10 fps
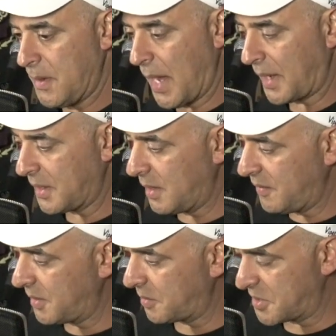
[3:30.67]
not
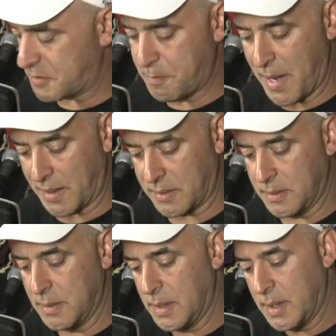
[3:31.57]
given the respect
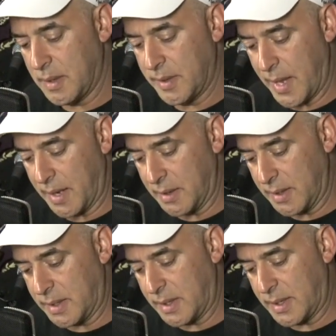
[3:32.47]
that
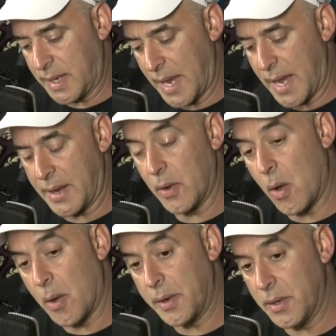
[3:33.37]
CAD
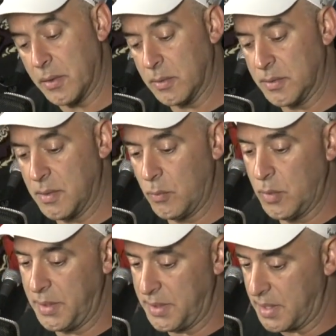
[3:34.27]
Audio
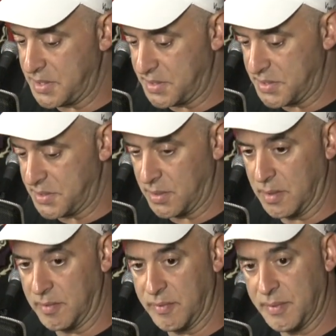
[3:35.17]
really does
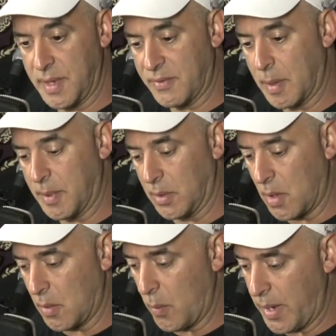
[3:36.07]
deserve. They've come a
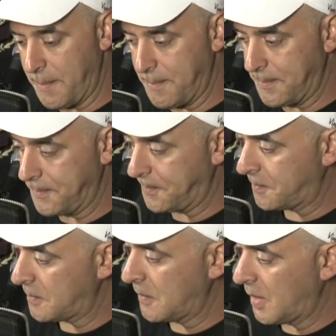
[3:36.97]
long way.
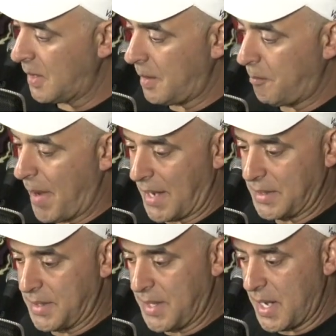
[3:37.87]

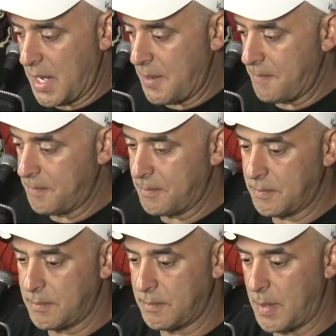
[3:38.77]
Back in the day,
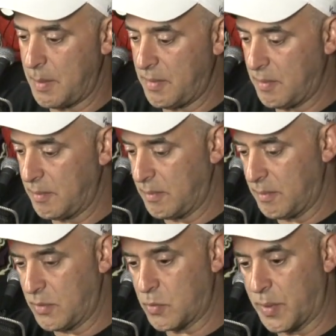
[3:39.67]
maybe
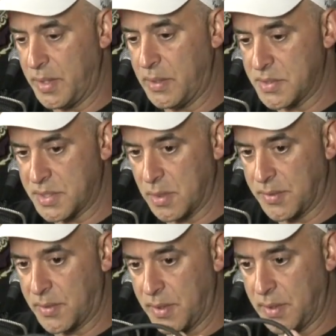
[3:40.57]
20 years
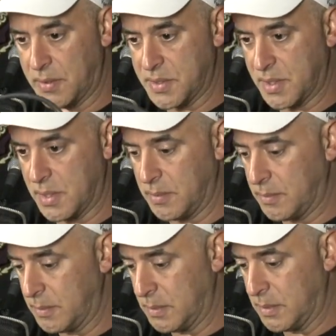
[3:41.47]
ago, 30 years ago,
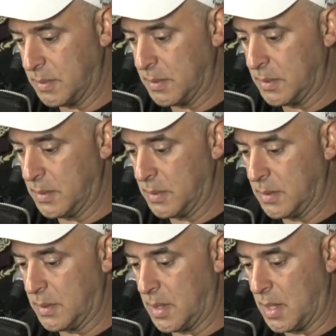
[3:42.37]

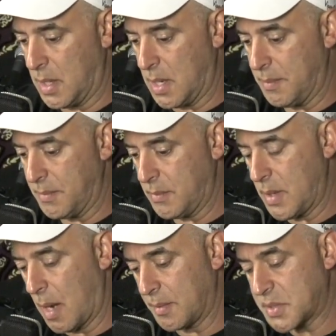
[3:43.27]
now
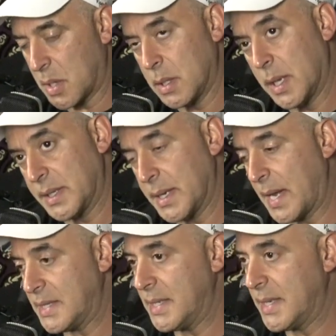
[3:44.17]
I'm talking like the
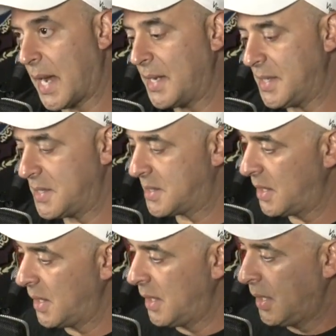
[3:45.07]
1990s,